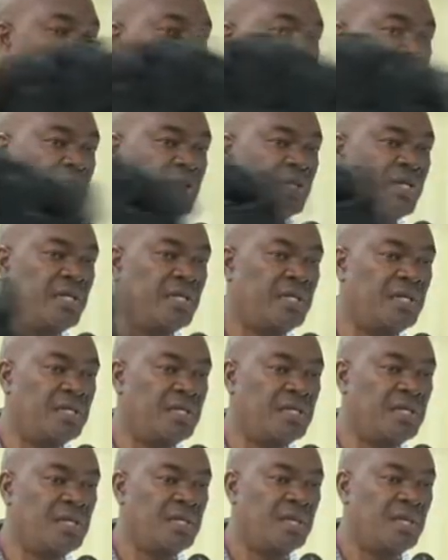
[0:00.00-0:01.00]
The question
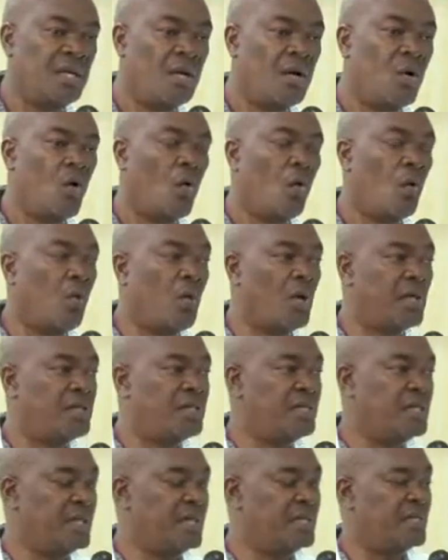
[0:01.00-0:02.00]
is,
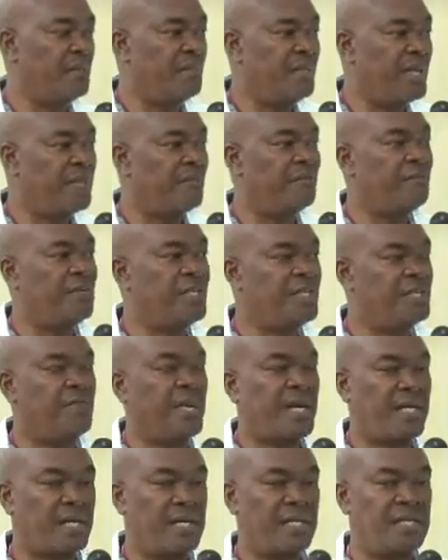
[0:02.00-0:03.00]
what is the benefits
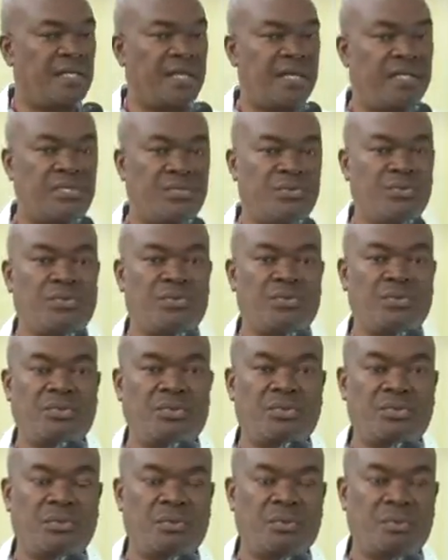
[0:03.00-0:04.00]
package that you
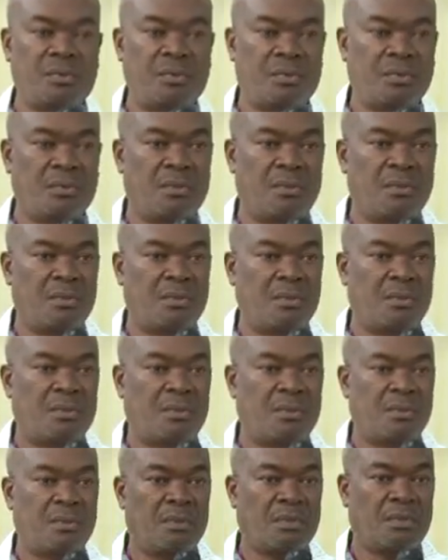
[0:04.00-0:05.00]

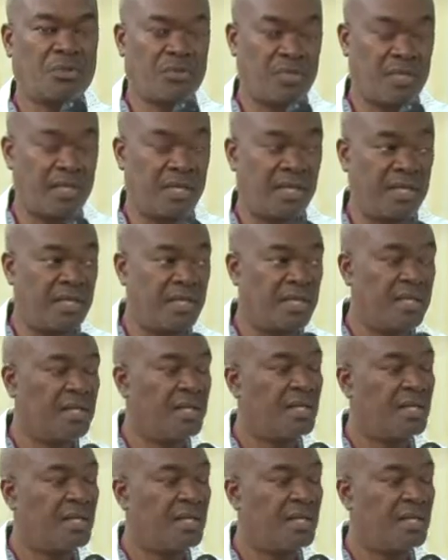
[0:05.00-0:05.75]
costed,